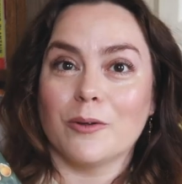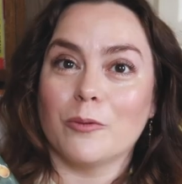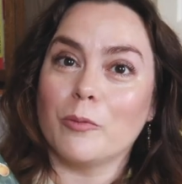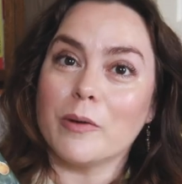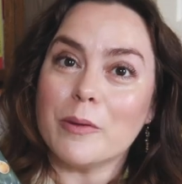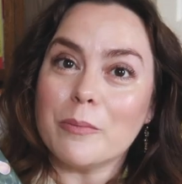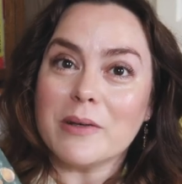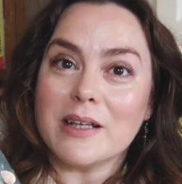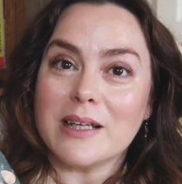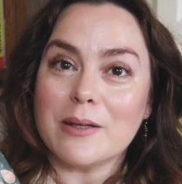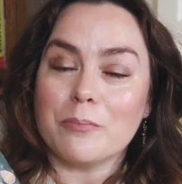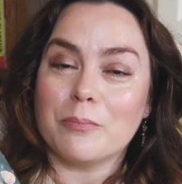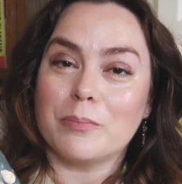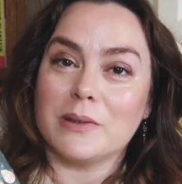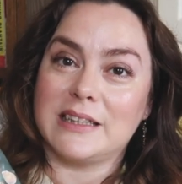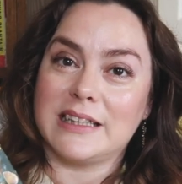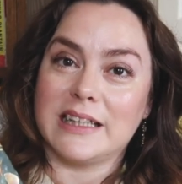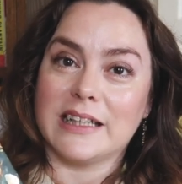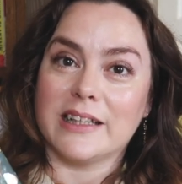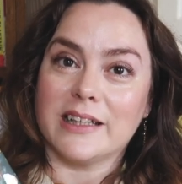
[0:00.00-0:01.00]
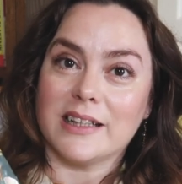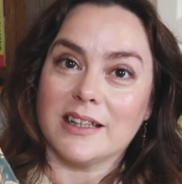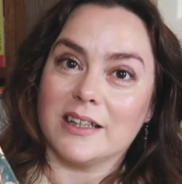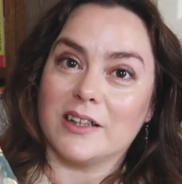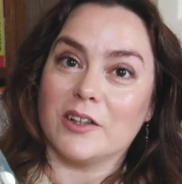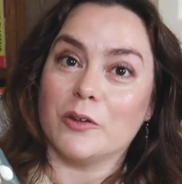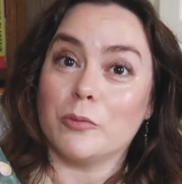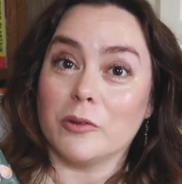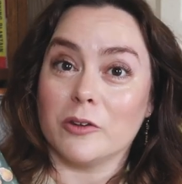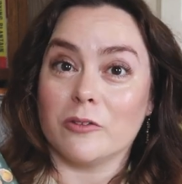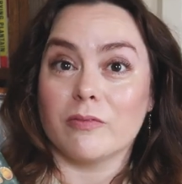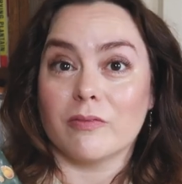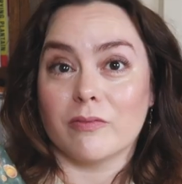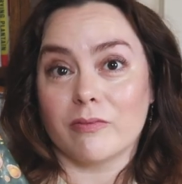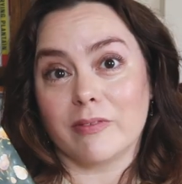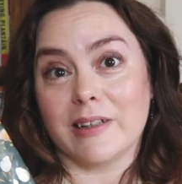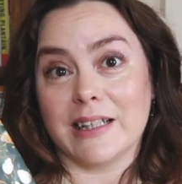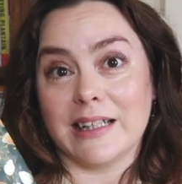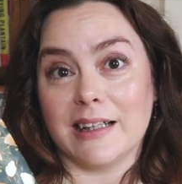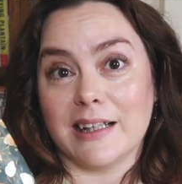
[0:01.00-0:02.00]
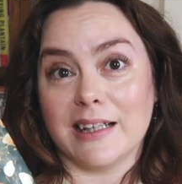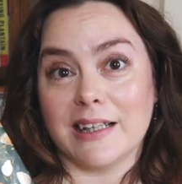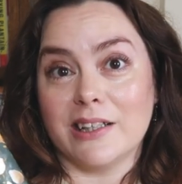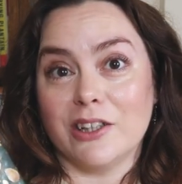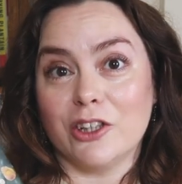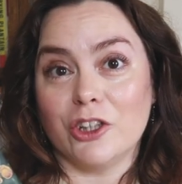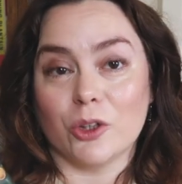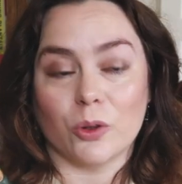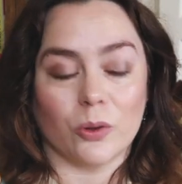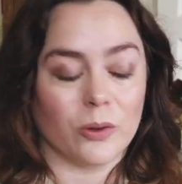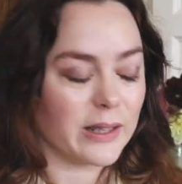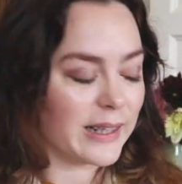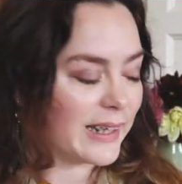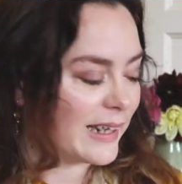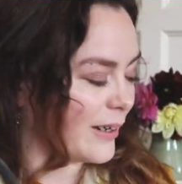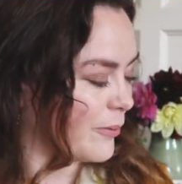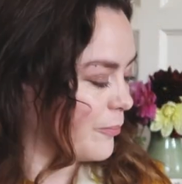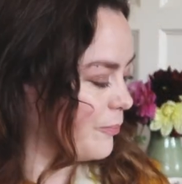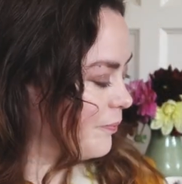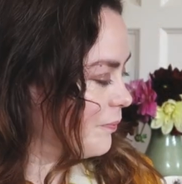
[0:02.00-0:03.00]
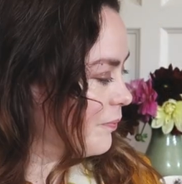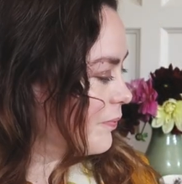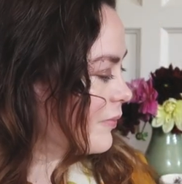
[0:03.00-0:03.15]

women in particular would really enjoy.